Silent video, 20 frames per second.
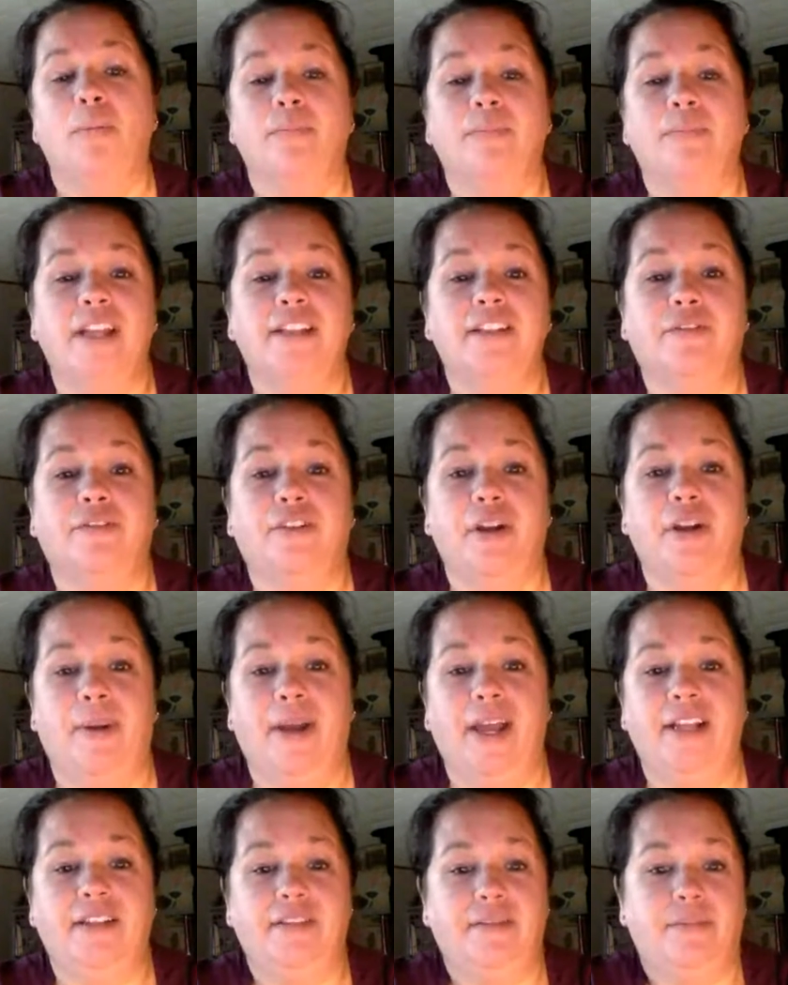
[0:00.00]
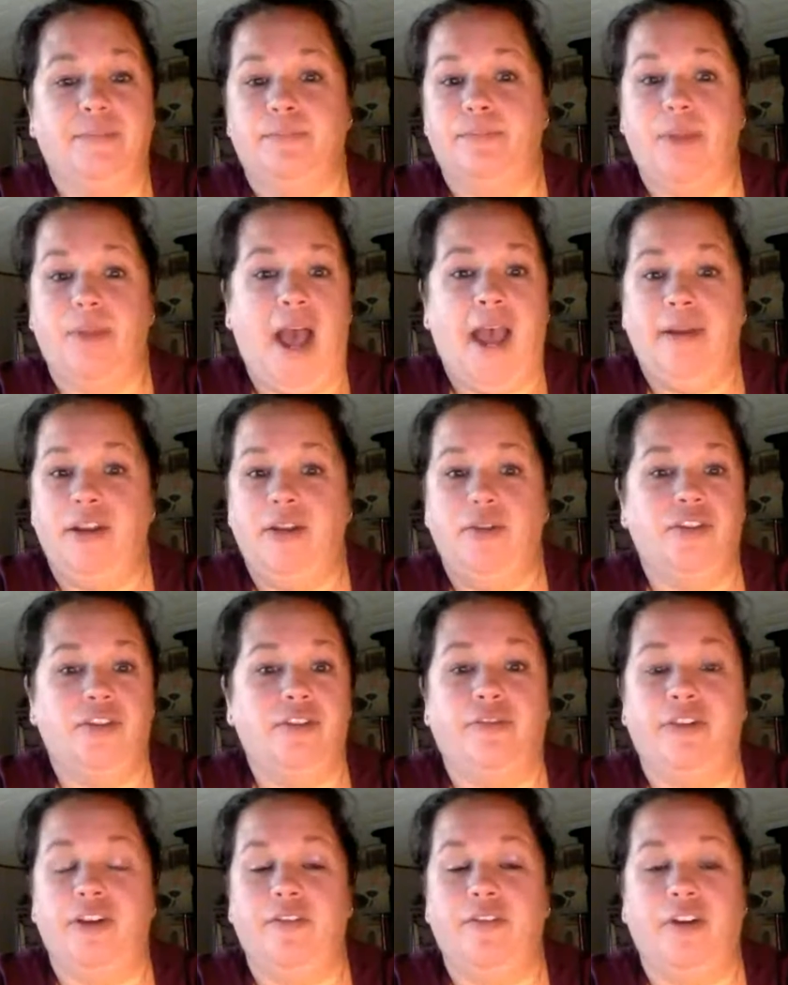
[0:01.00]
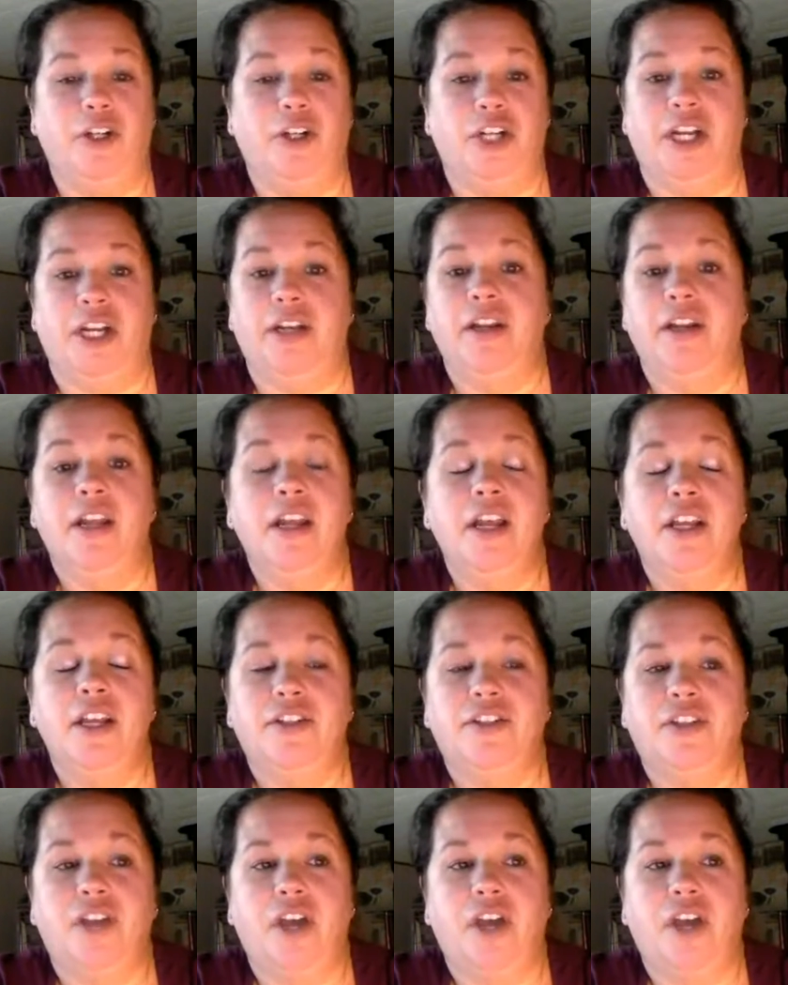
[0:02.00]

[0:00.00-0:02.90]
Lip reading: No, it's a free one. I use the free version.